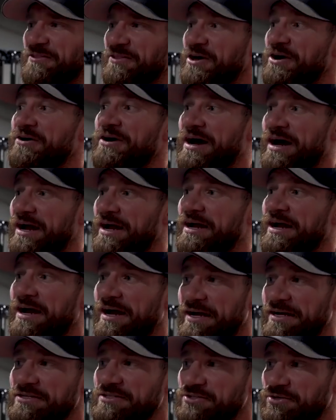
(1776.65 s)
No, I,
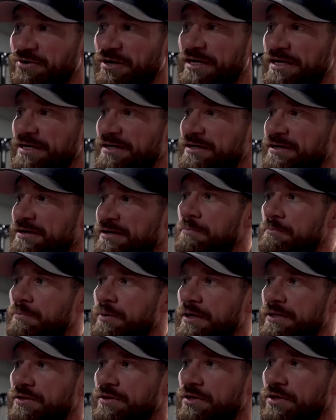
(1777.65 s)
I enjoyed it,
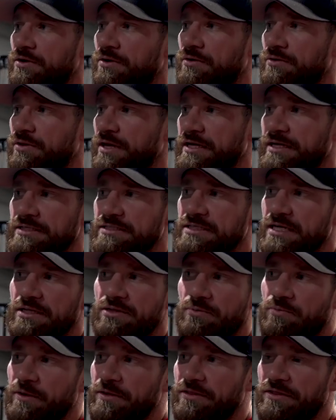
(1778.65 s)
but the like I
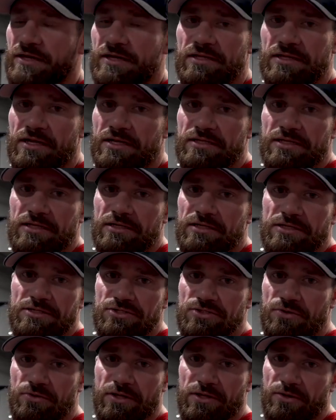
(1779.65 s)
said, the one thing that I didn't
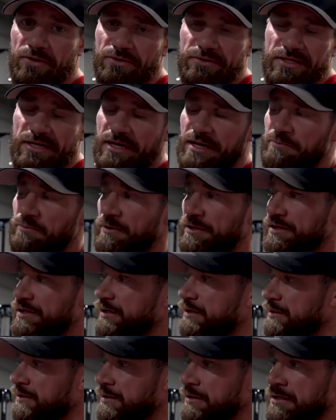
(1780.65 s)
enjoy the whole time with it